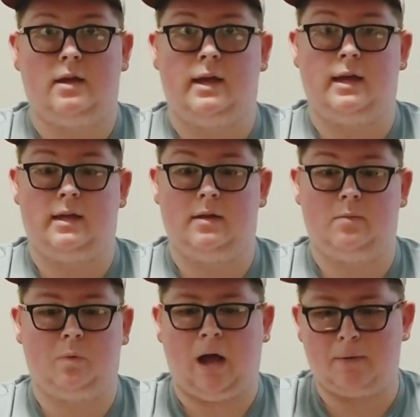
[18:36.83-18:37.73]

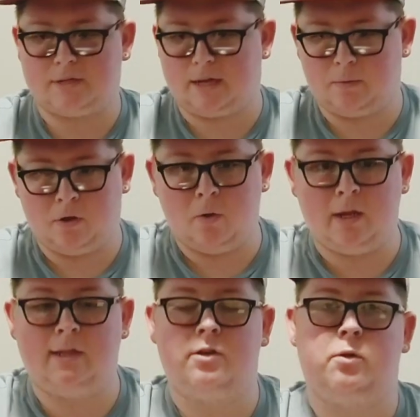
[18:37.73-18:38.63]
And I was like, no
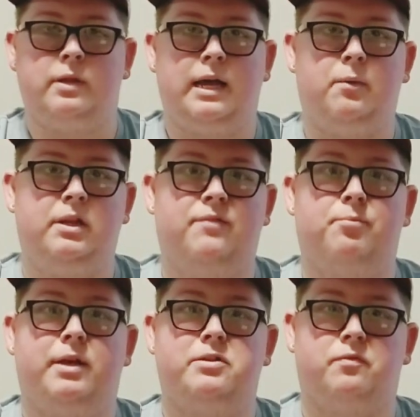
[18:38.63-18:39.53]
need to do that. We live
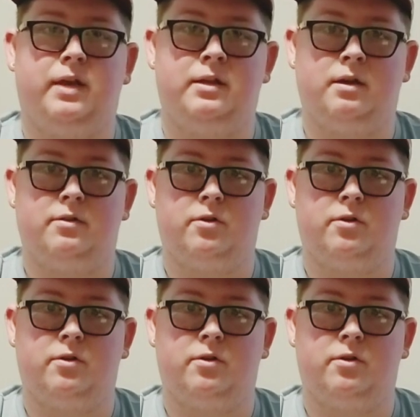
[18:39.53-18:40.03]
in Pennsylvania.